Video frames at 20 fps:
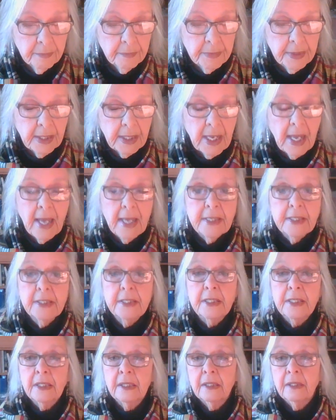The
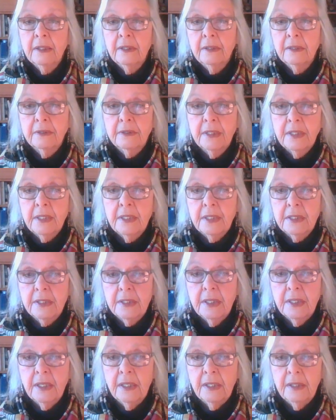editing that is
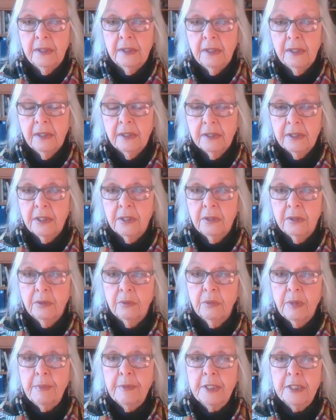done
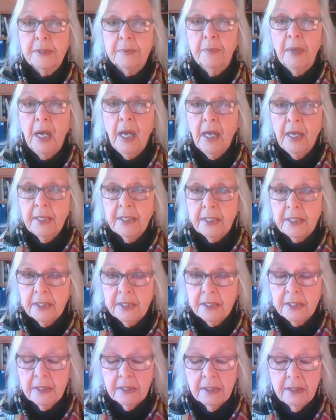to women's
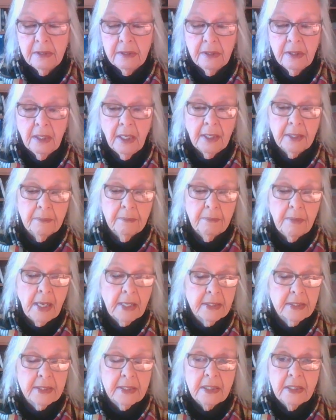bodies and like
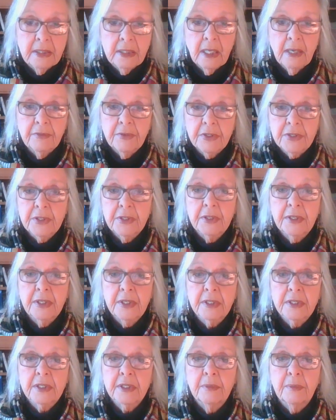magazine covers and
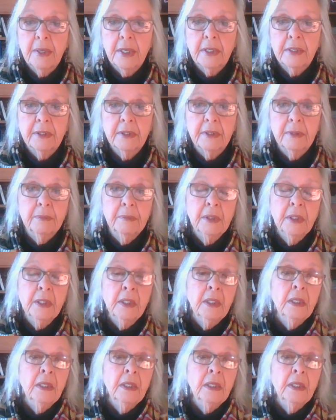things to make them